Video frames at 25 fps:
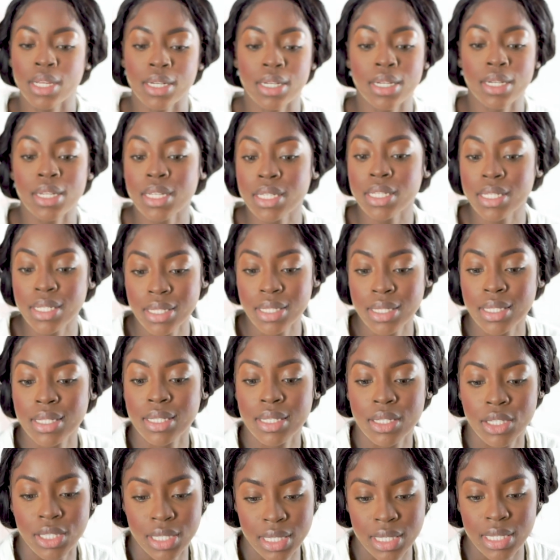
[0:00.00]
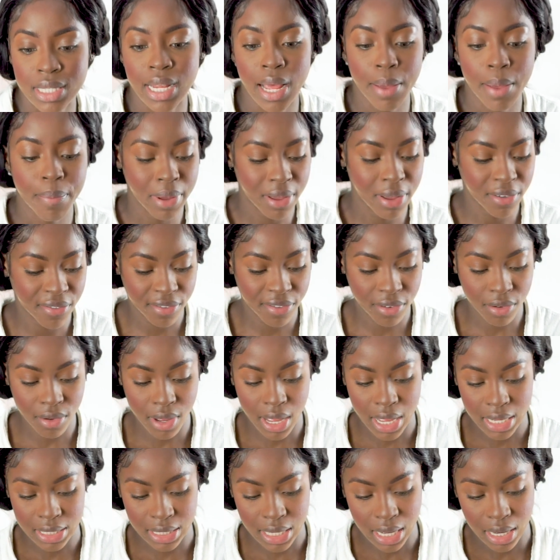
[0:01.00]
This step I
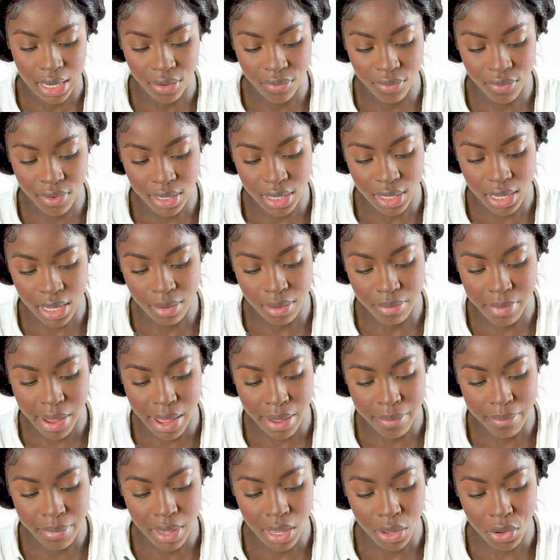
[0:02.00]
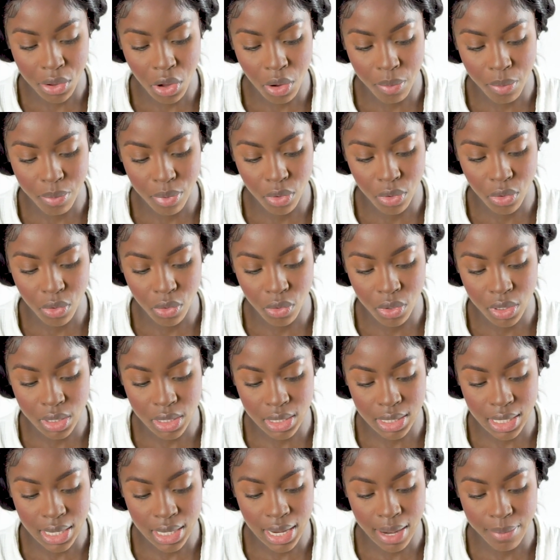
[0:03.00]
feel has elevated my makeup
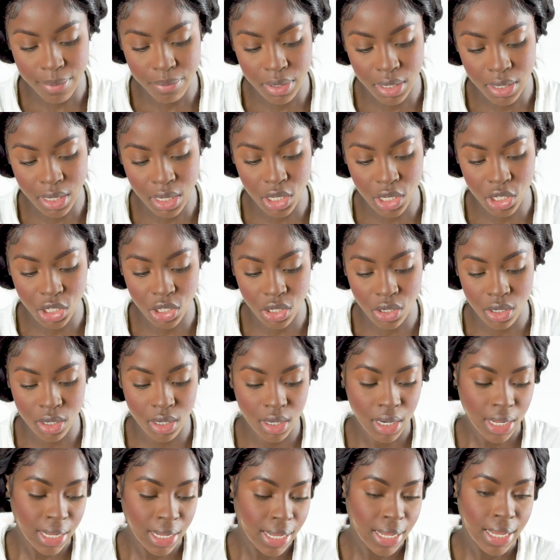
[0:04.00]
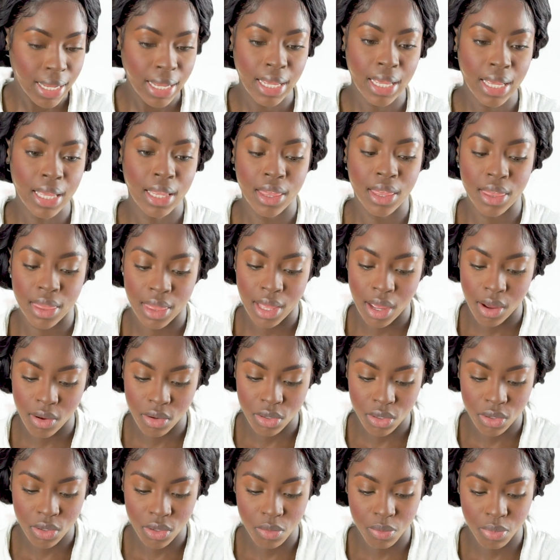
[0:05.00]
looks and application
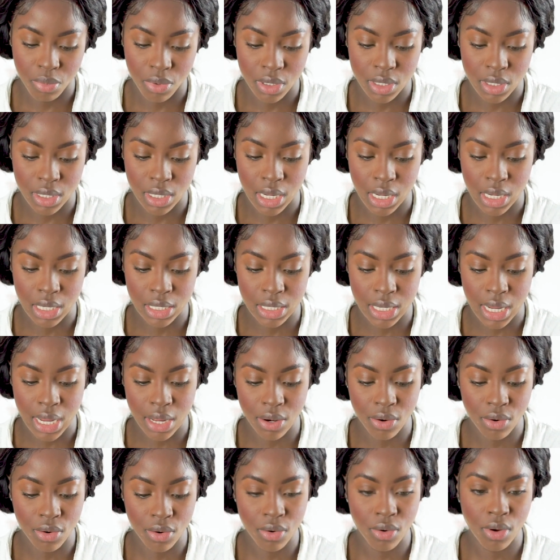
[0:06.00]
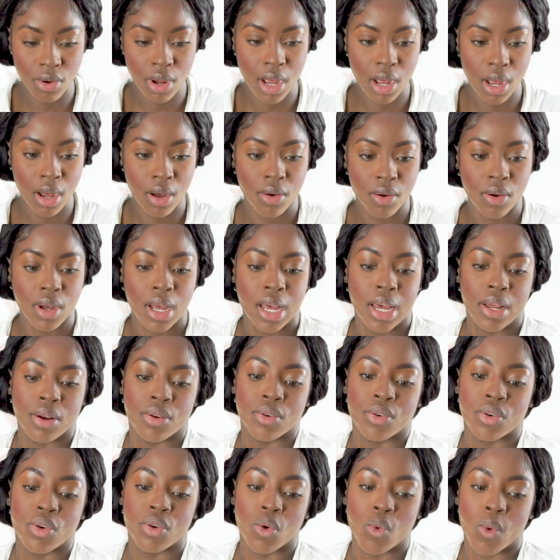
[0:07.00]
1000%. I don't know how, I
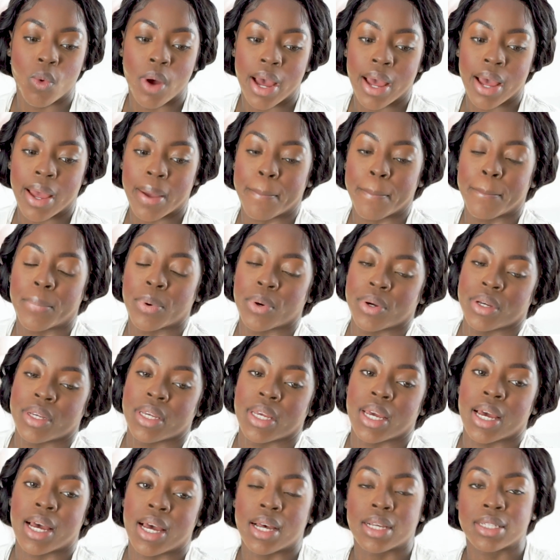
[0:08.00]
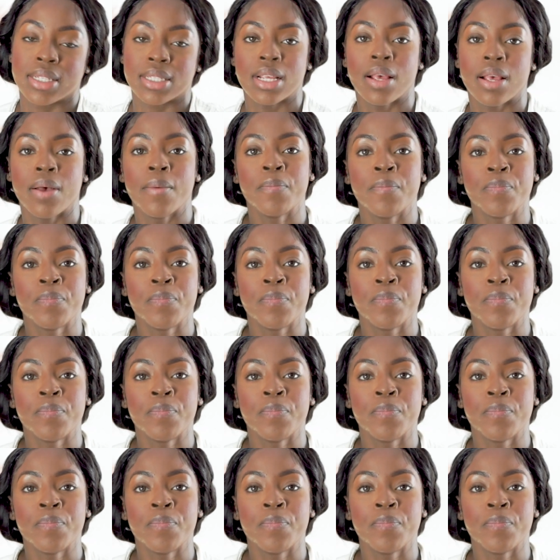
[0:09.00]
don't know why, but it has.